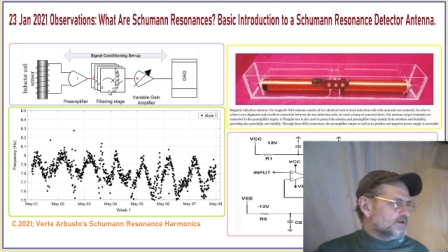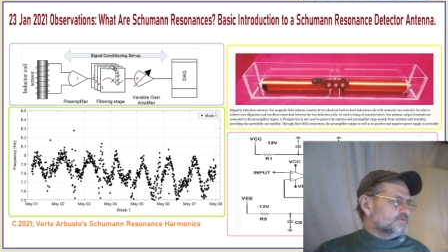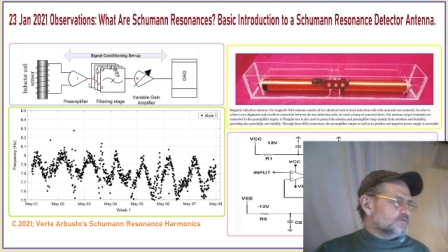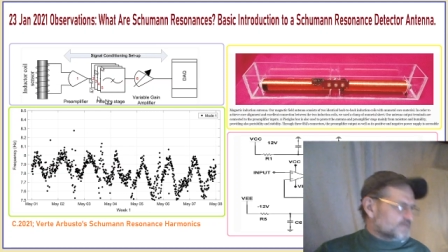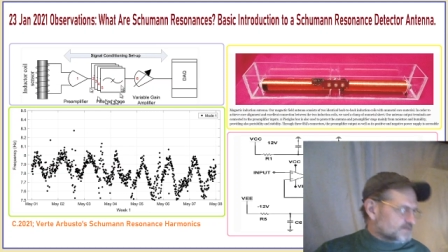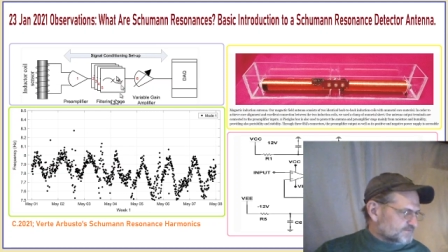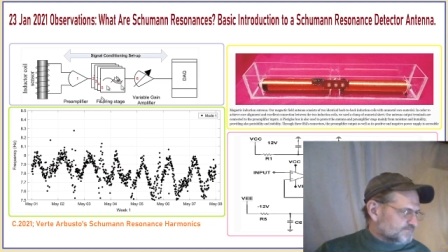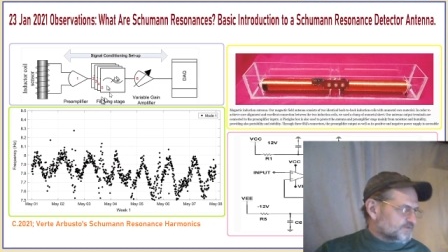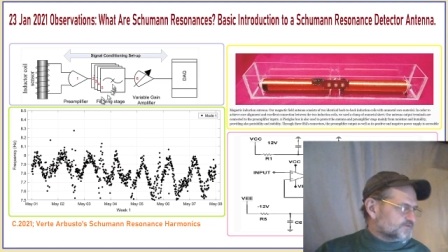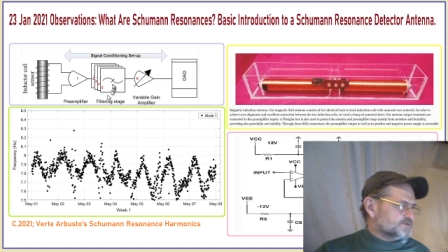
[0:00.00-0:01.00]
then there's a
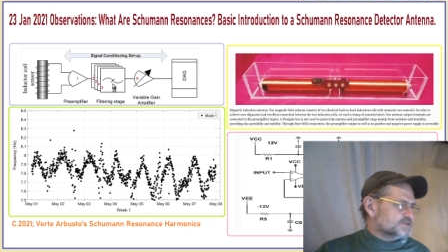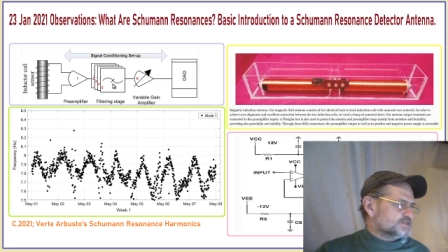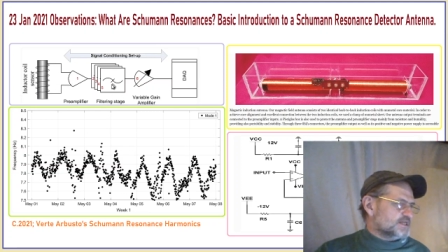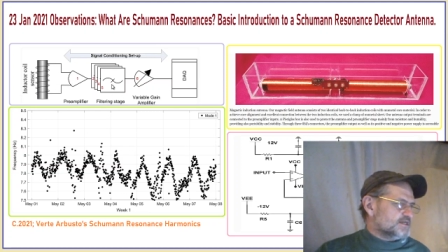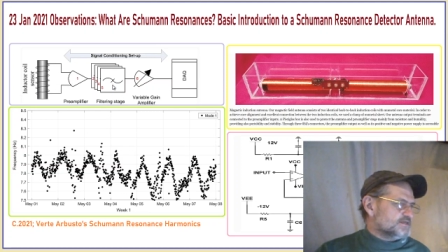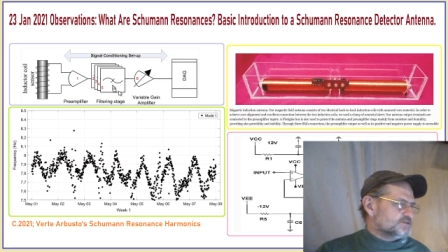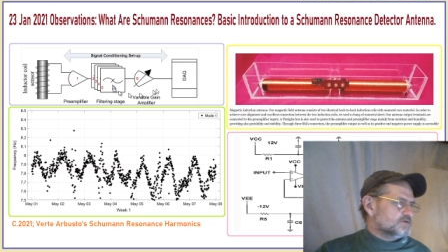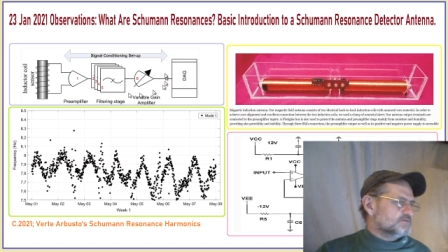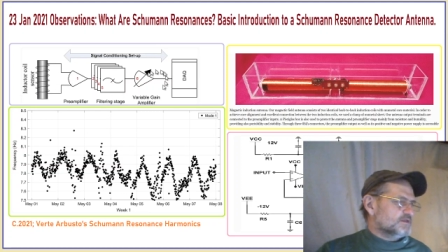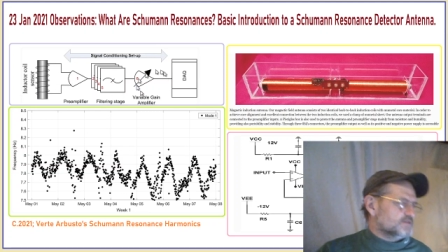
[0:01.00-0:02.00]
filtering stage,
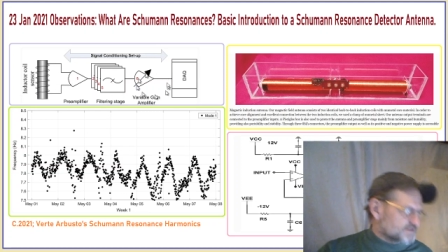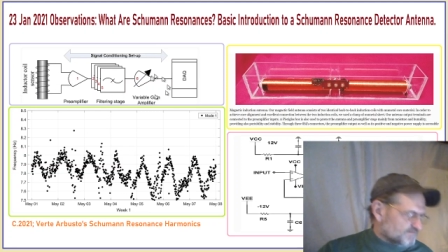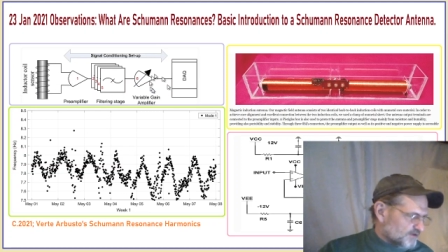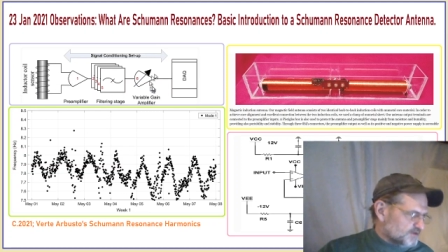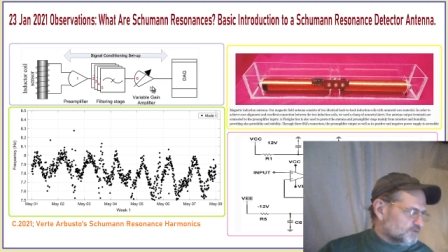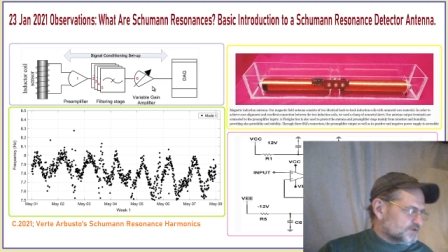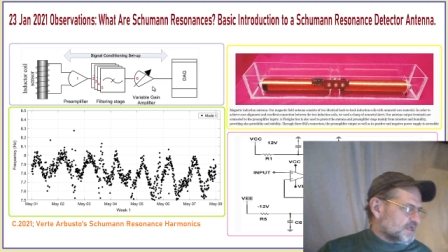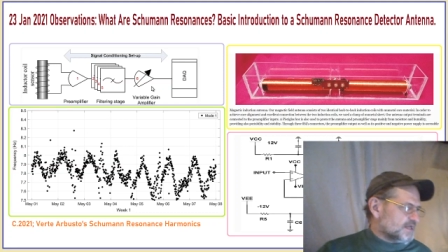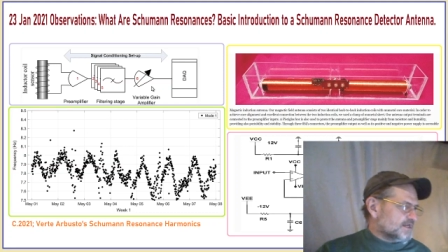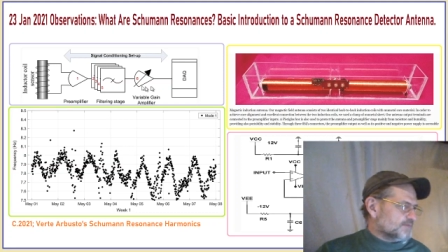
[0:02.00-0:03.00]
then there's a variable
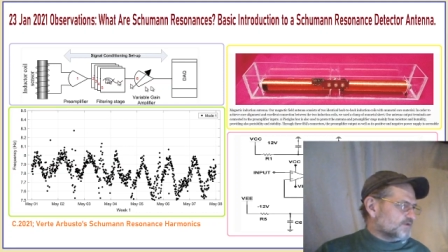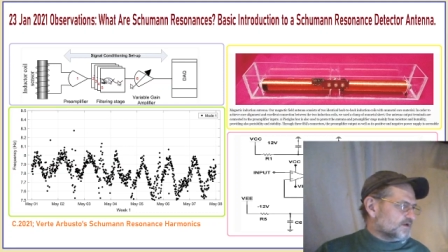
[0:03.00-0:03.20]
gain amplifier,